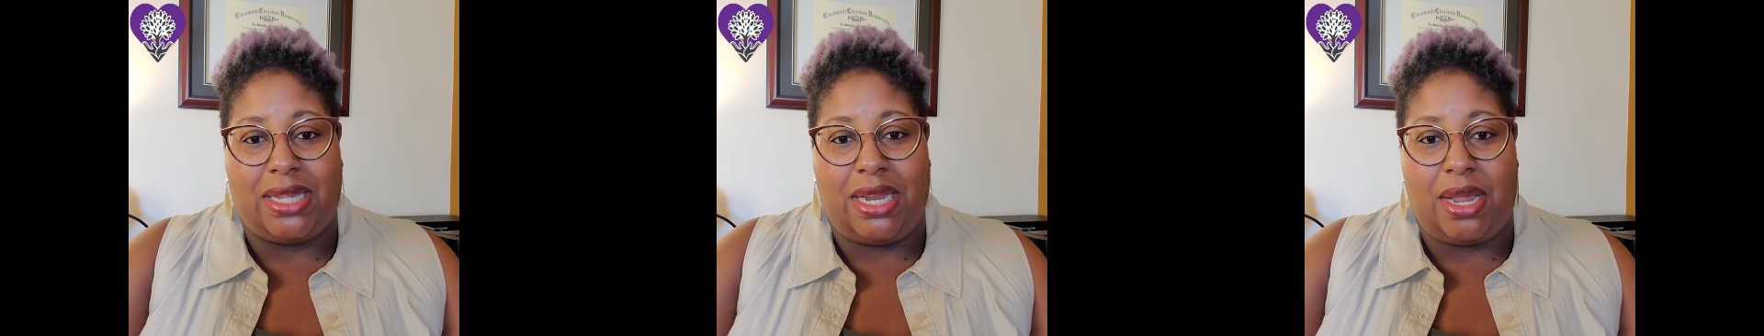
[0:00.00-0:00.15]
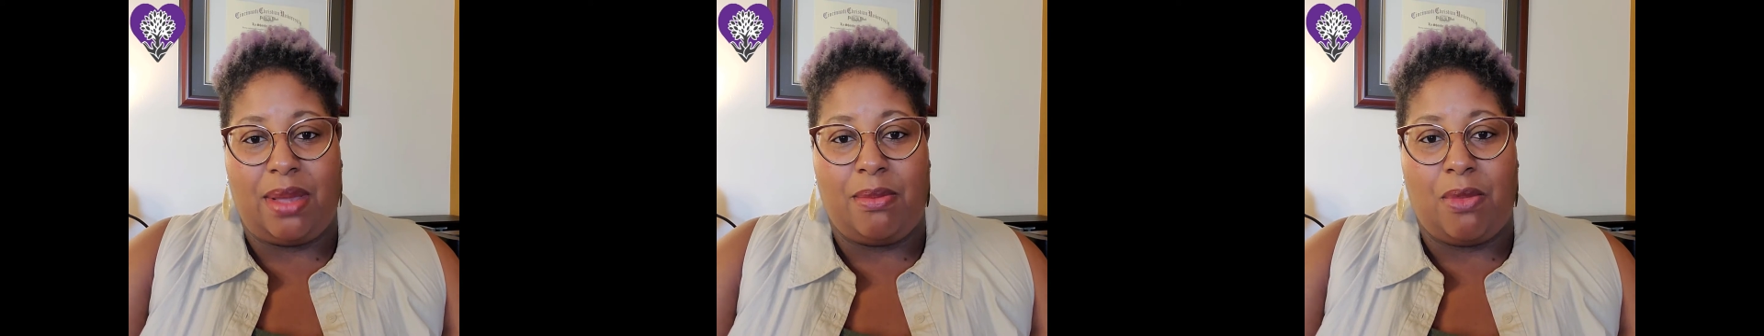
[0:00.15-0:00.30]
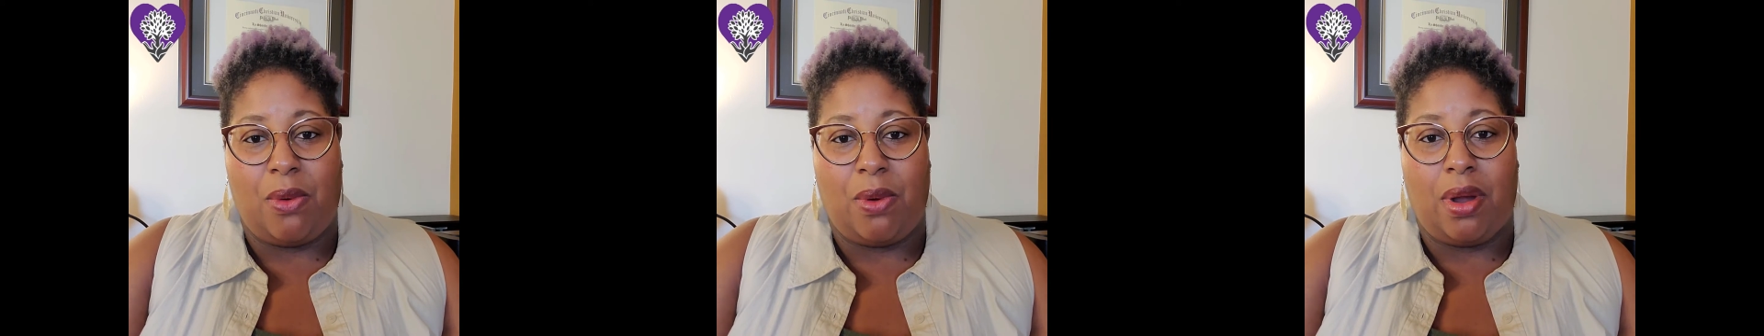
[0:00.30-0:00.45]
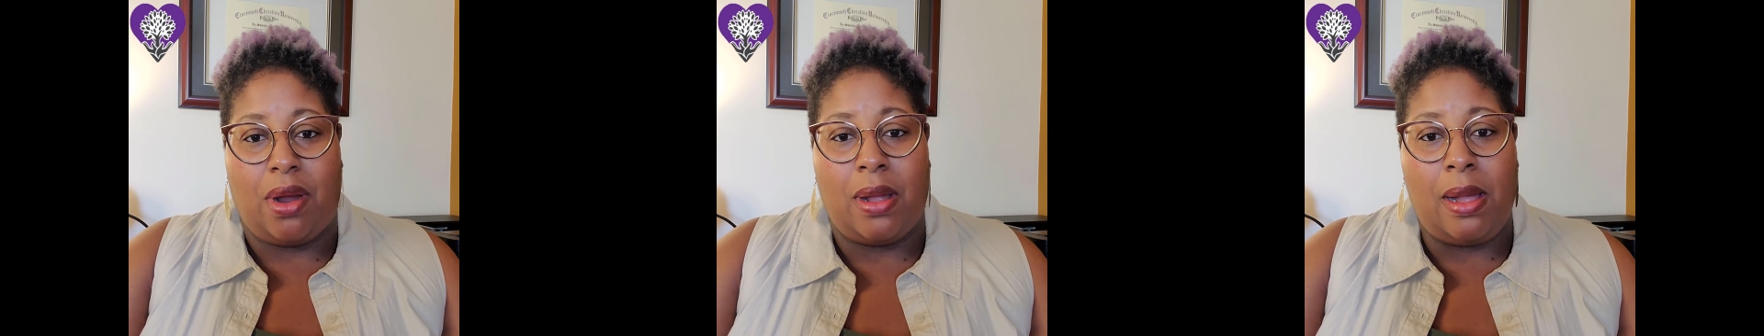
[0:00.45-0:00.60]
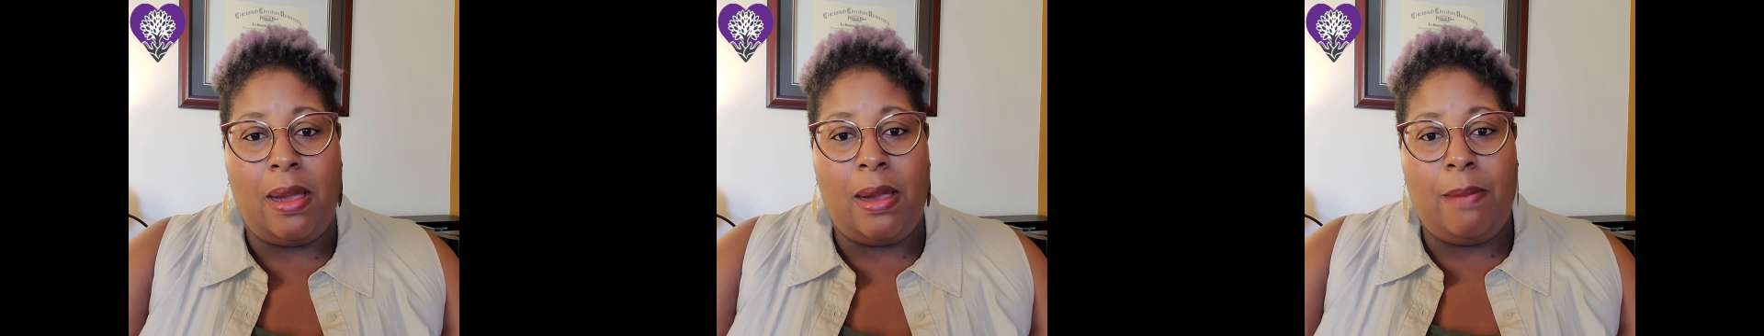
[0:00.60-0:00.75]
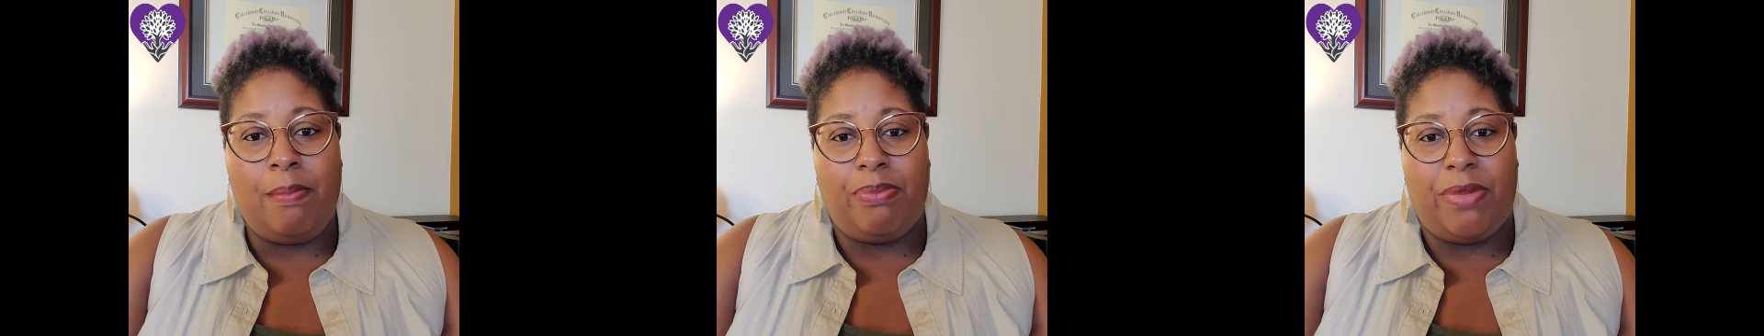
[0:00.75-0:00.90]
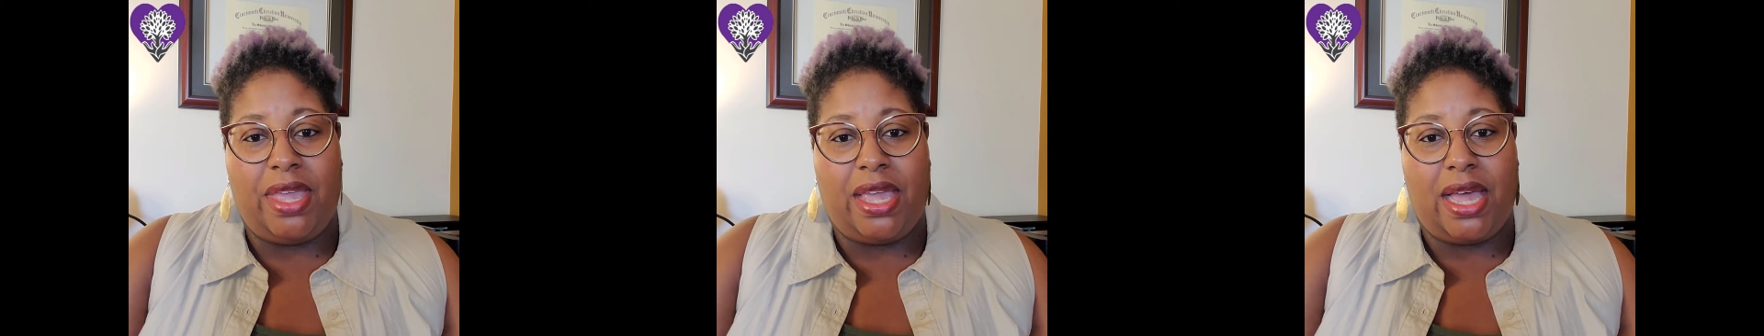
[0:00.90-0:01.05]
anymore
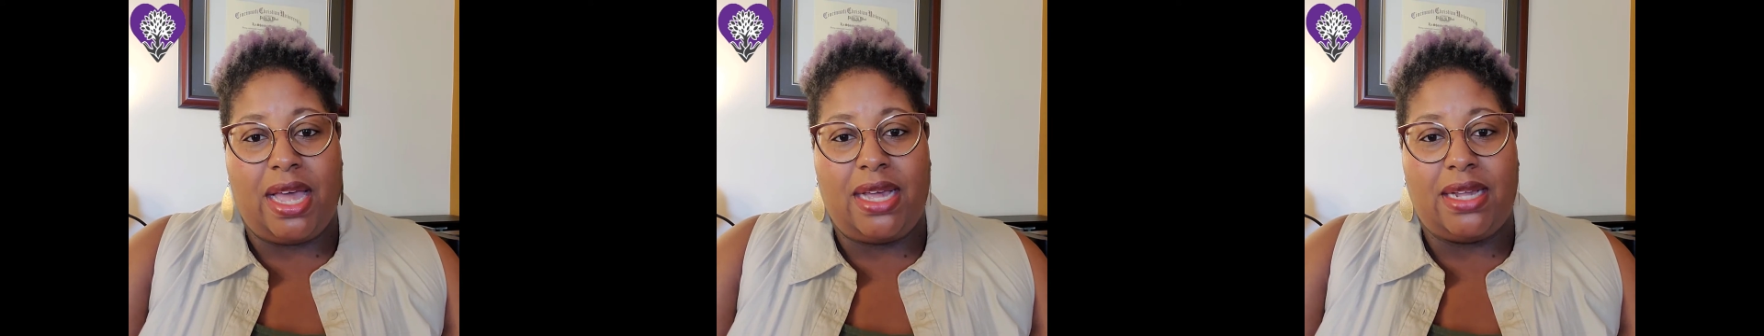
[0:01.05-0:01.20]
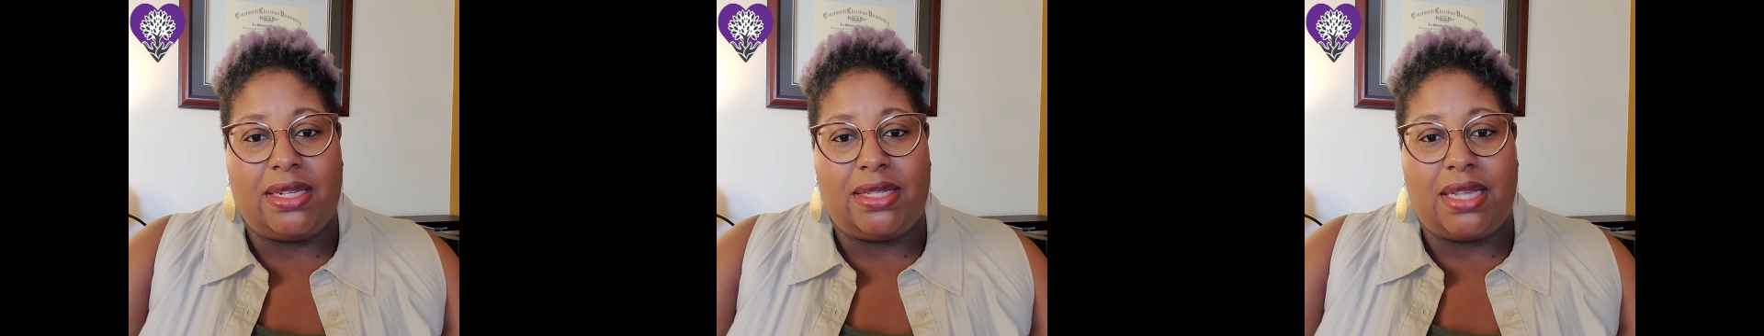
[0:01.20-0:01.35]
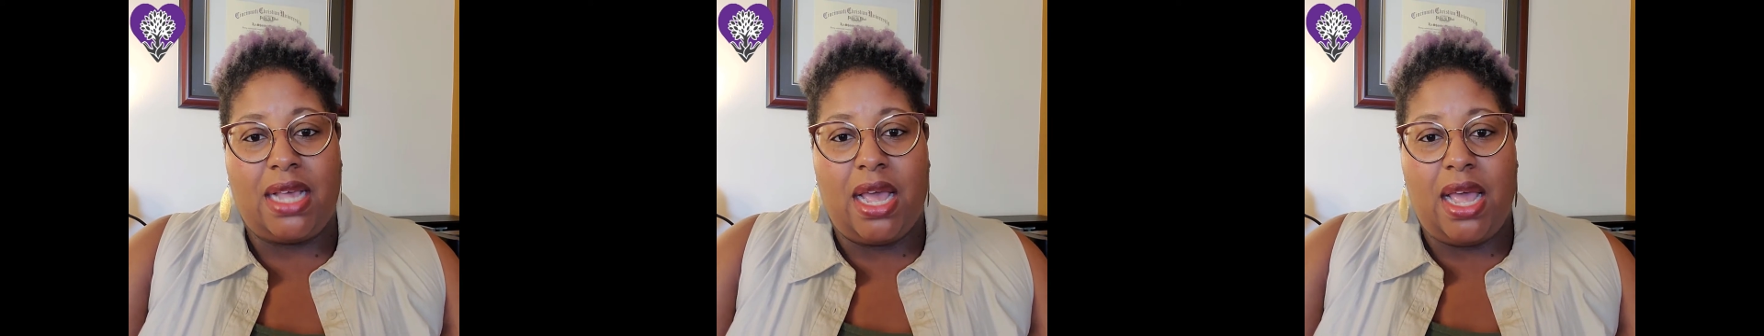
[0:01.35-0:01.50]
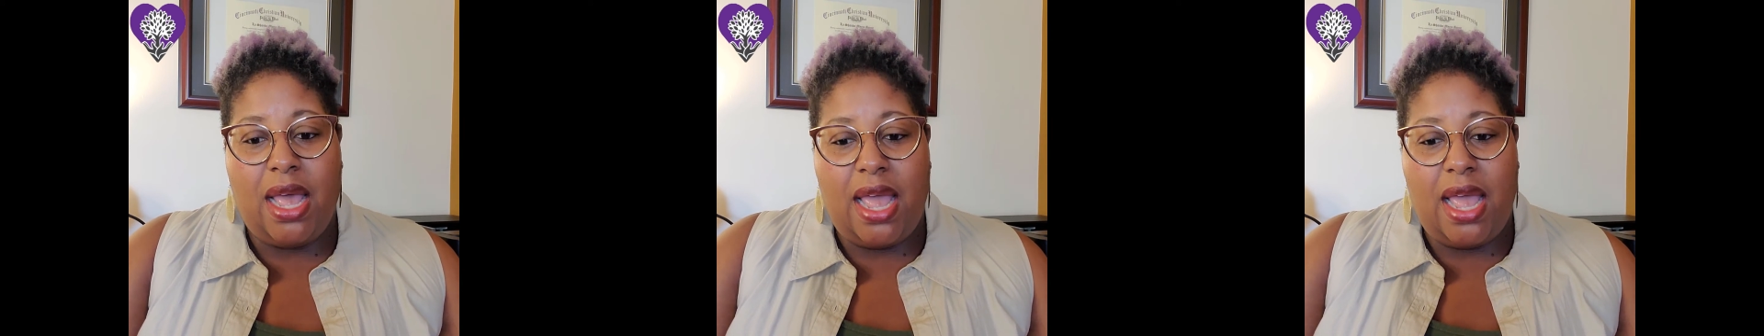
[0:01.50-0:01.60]
because